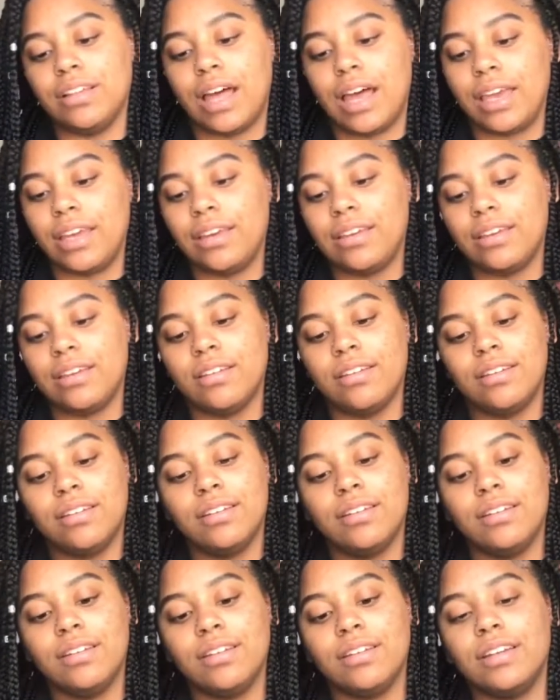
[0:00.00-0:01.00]
like
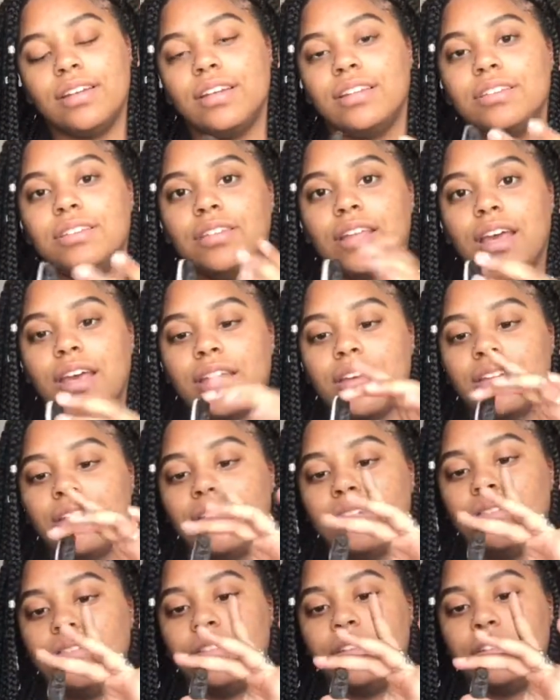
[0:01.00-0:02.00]
it's like
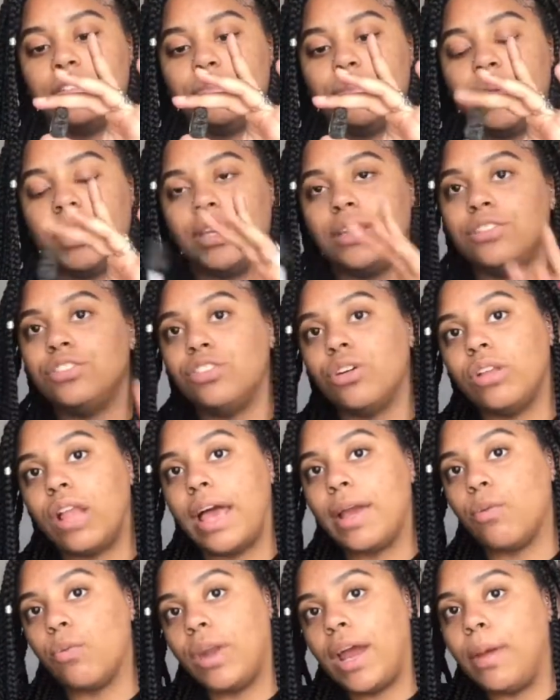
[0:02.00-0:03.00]
this big, so
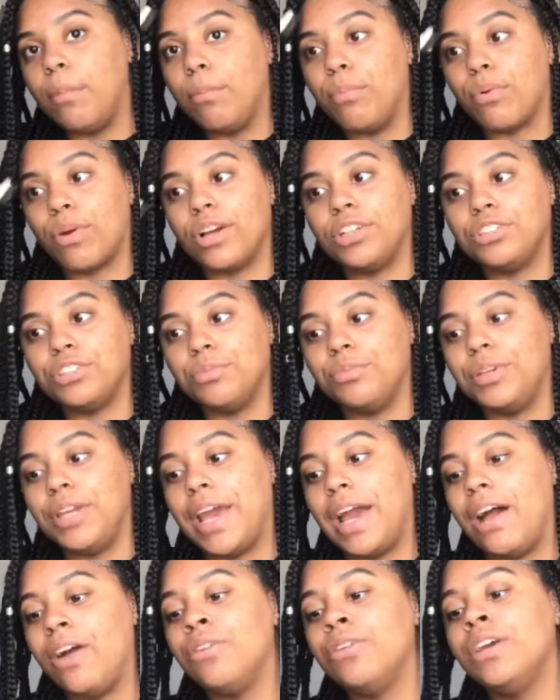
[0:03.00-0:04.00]
like when I brush them
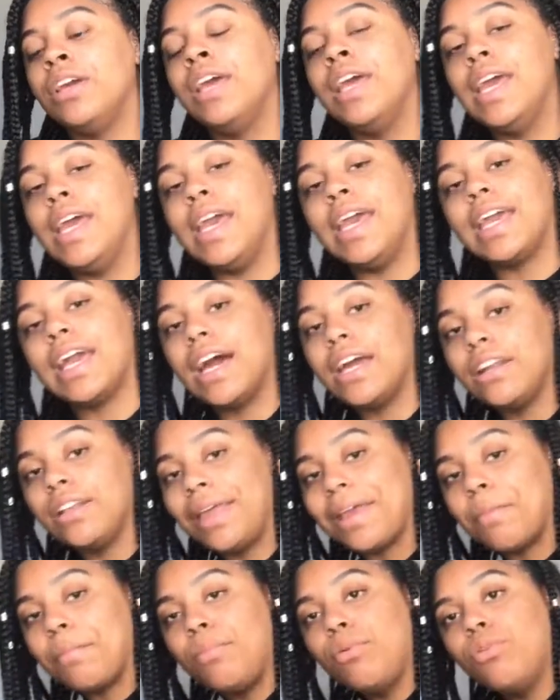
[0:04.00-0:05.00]
down, it kind of
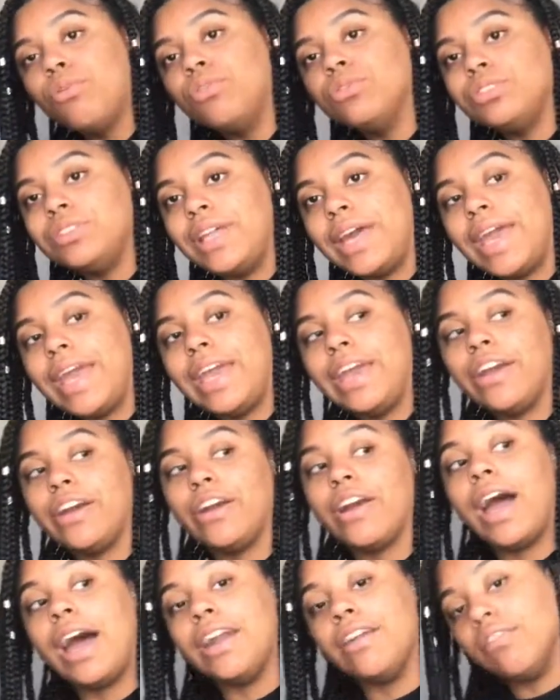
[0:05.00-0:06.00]
like pulls the
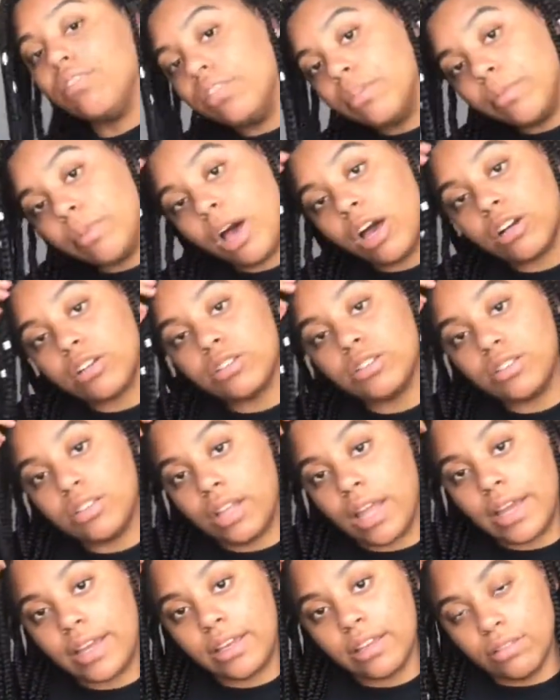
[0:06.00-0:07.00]
hair out of the box,
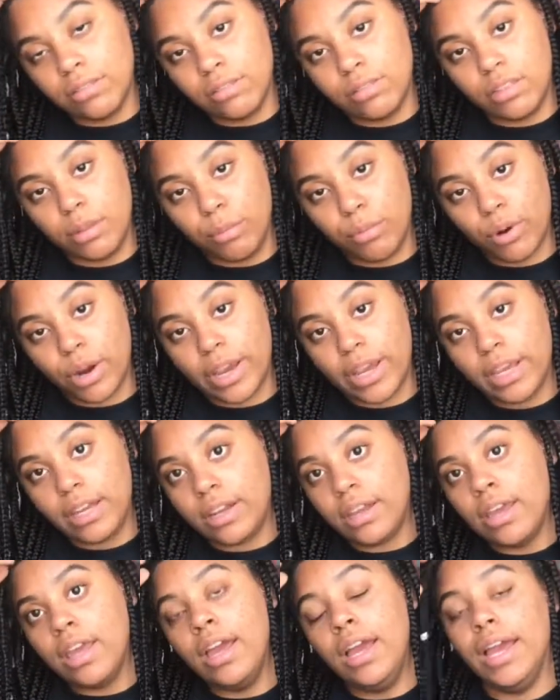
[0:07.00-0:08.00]
like the the braid,
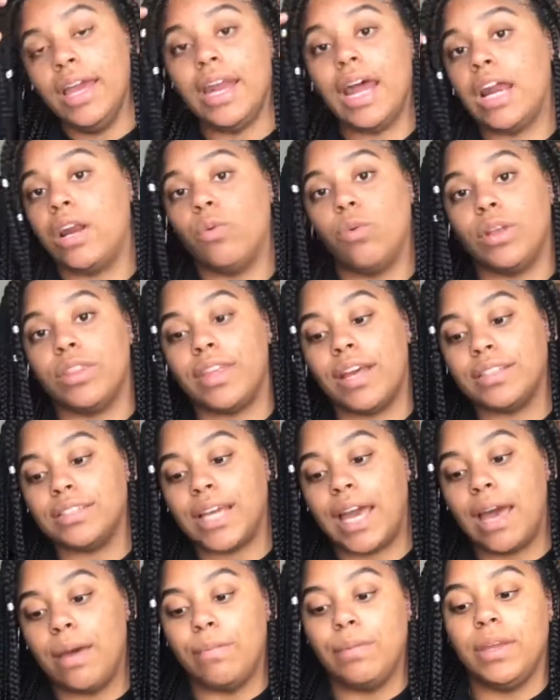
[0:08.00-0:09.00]
and I don't want that to
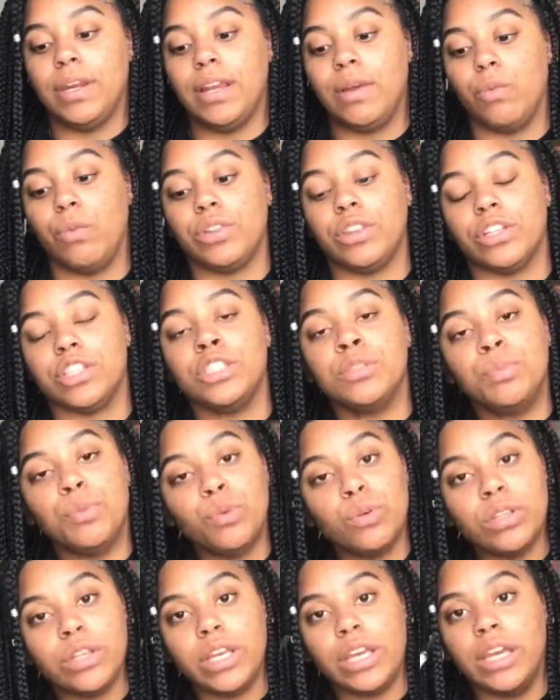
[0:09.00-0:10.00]
happen. And with a
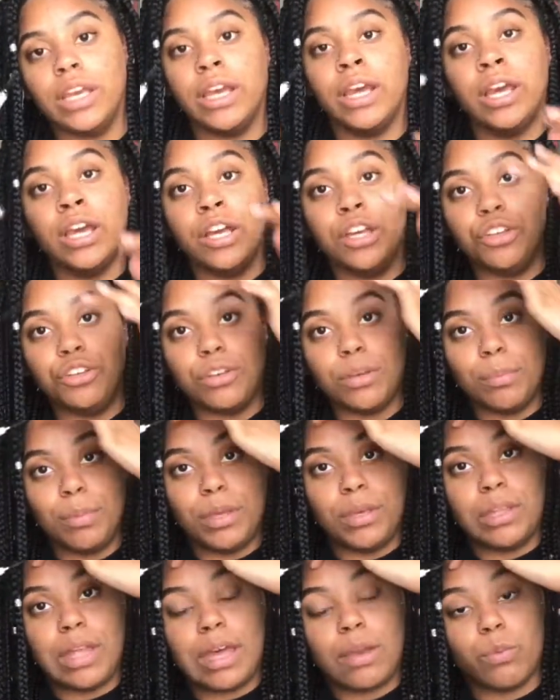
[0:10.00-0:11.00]
spoolie, you could
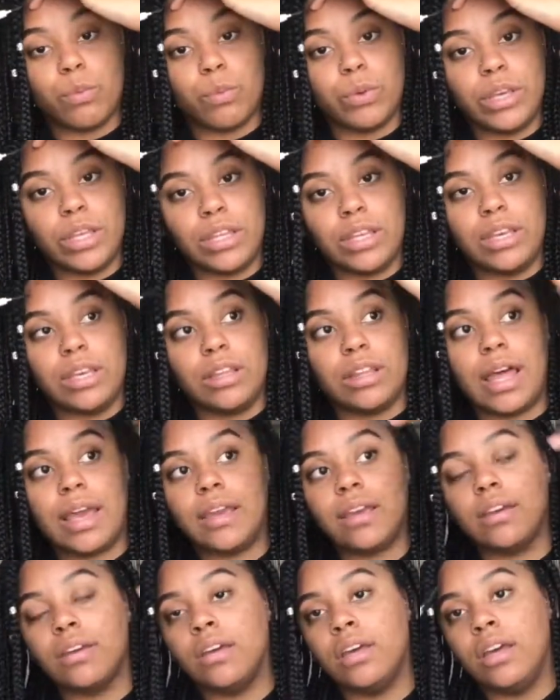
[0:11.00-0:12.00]
be like really
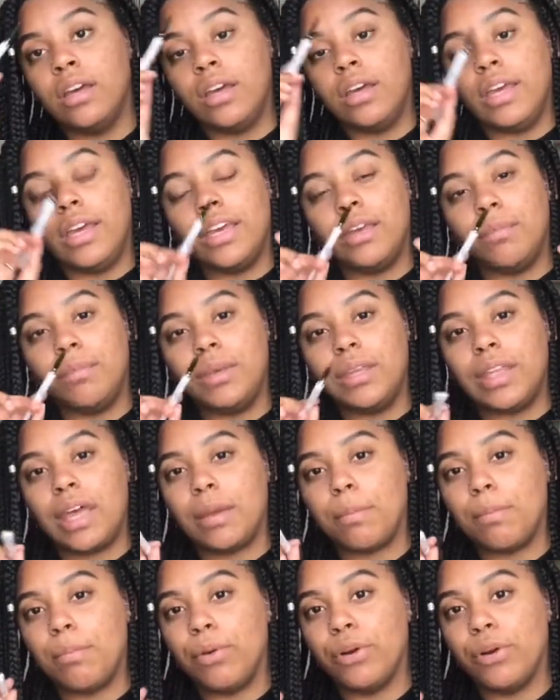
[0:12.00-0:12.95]
like, it could be like